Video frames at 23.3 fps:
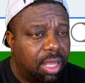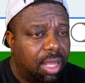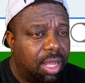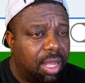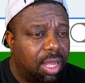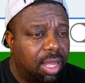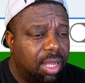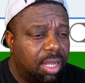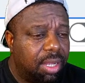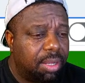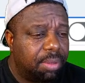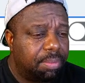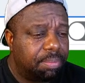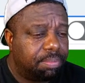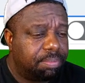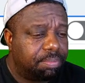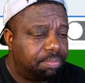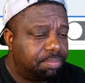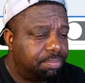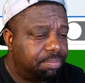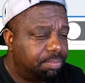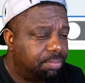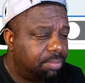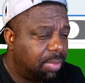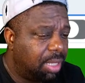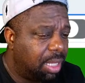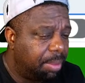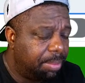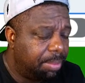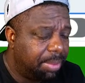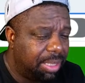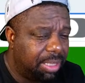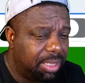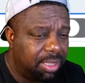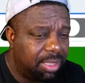Um, I
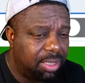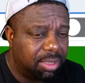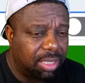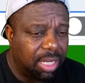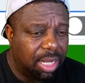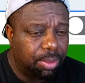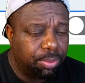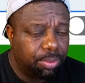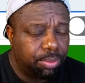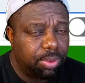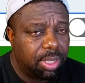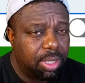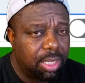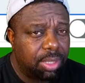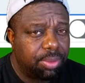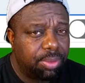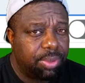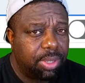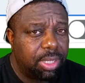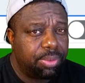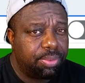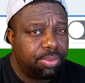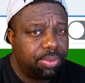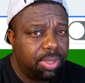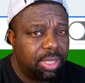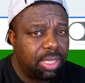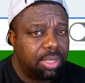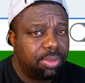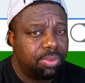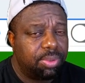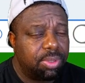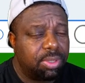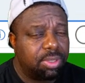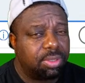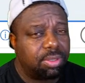mean, I really
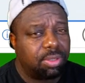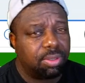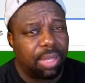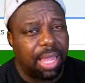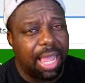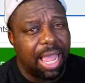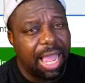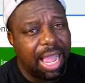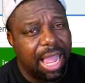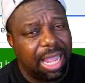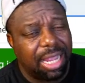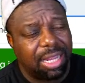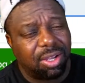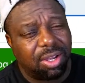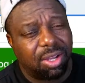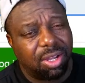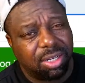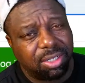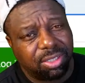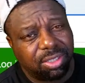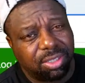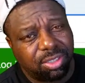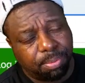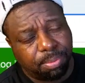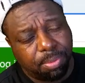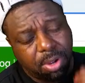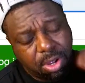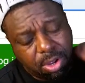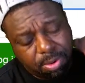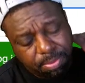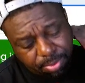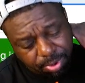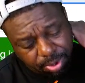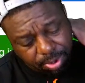was high on Jamal